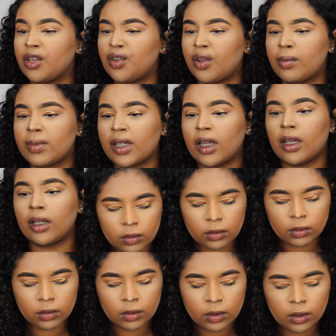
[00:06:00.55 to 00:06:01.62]
You know what I'm saying?
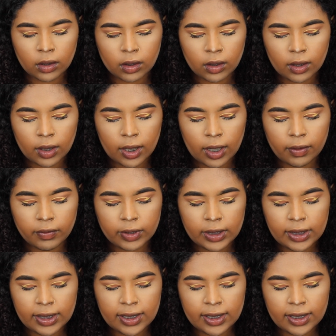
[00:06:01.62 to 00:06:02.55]
I really